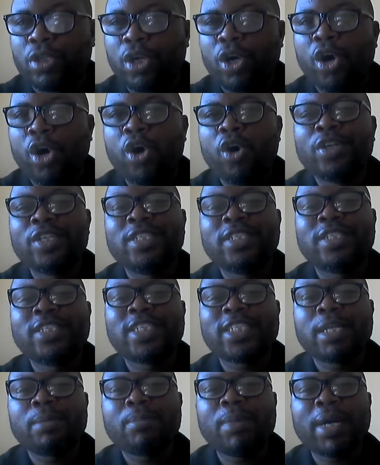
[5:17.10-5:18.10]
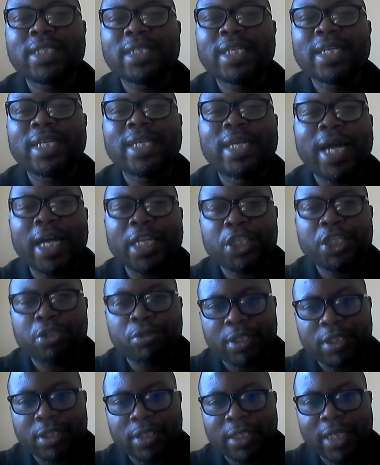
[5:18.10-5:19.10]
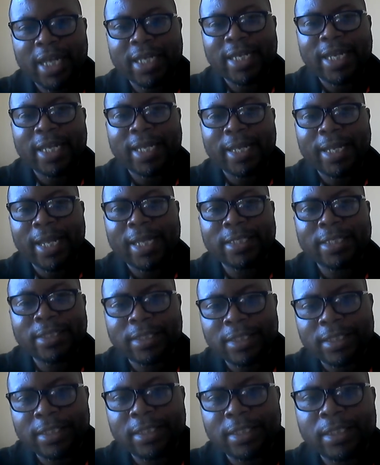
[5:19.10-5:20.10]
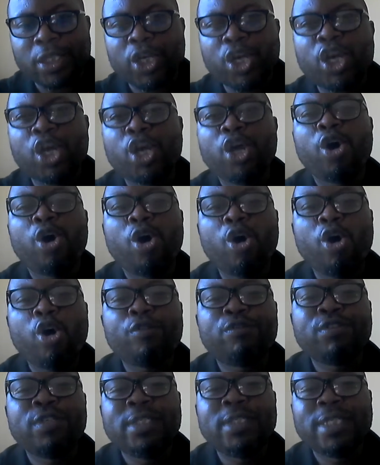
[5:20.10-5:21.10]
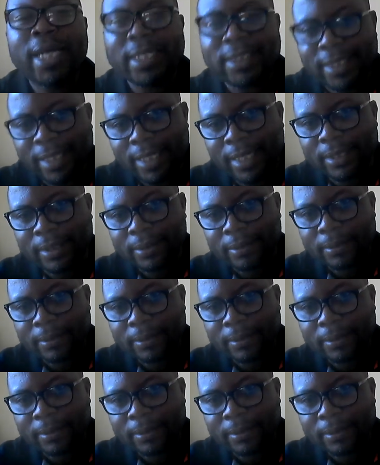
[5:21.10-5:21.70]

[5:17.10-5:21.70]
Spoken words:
on the systematic gathering and analyzing of data.